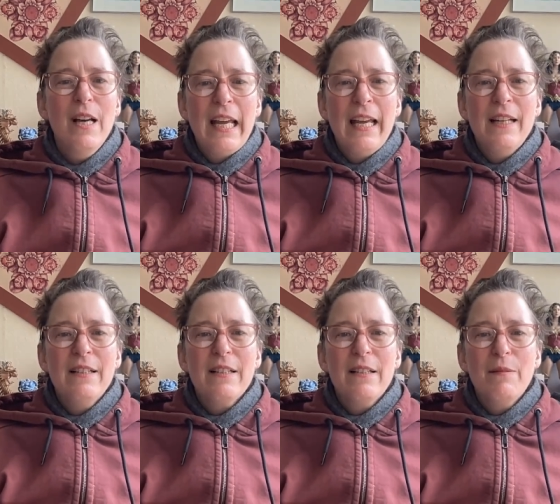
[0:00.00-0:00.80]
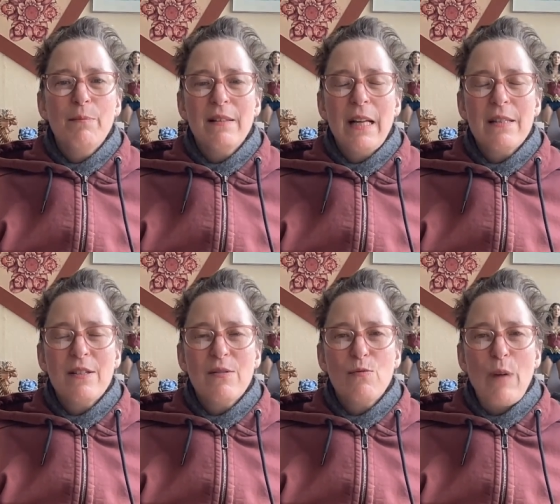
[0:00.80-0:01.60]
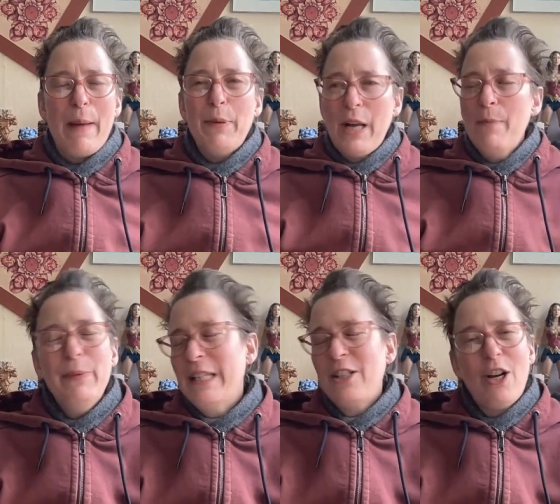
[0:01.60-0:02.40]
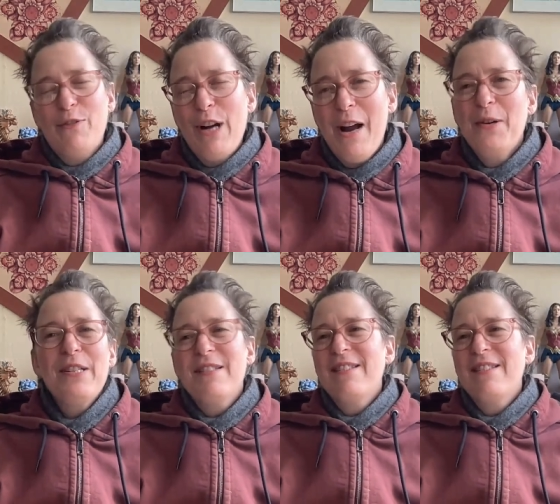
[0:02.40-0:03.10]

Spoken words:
And let's wrap it up. We could talk for hours.